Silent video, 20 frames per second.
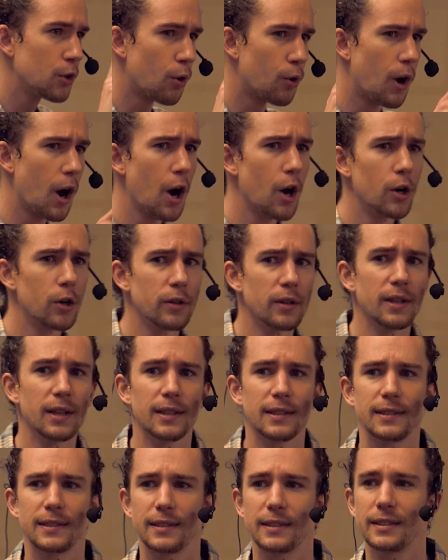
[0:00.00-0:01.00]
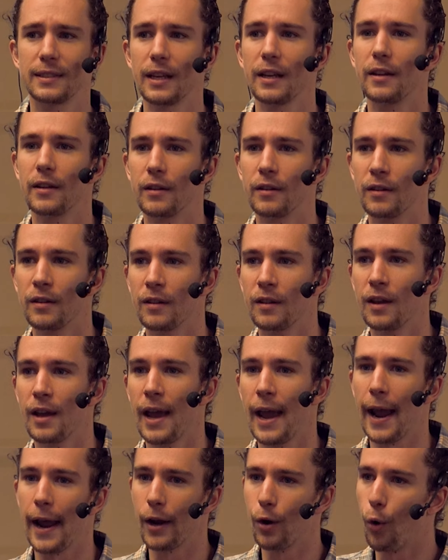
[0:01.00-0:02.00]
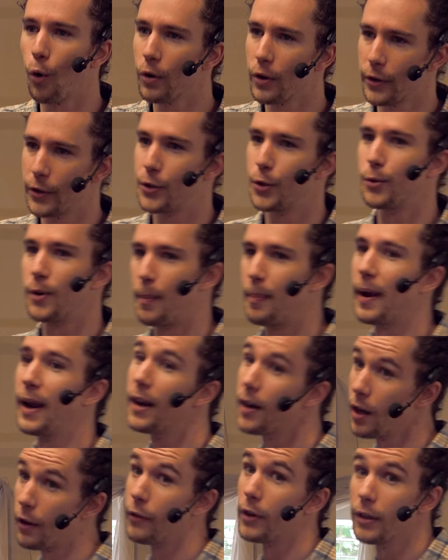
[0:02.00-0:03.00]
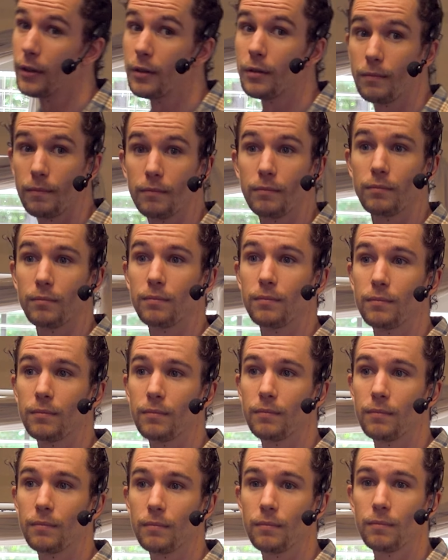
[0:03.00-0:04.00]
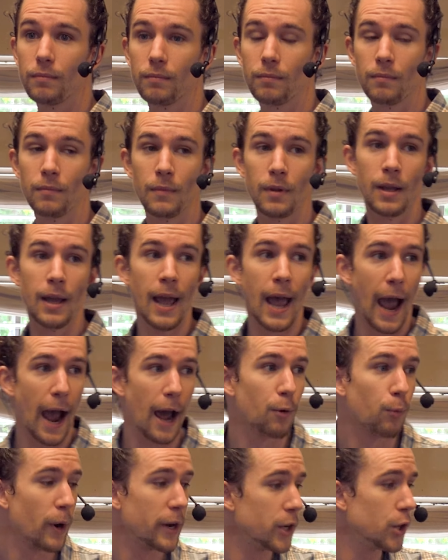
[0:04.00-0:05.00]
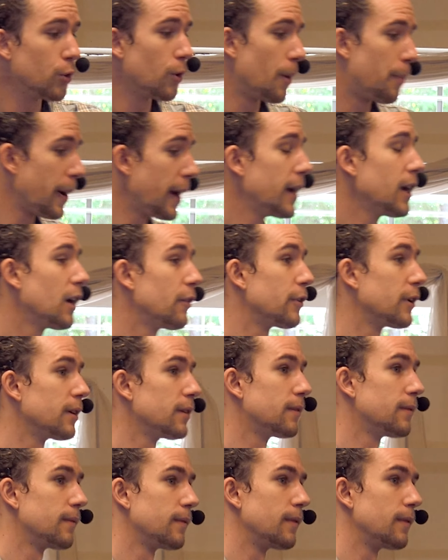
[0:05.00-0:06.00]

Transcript: your own sin in order to repent of it. And when you repent of it,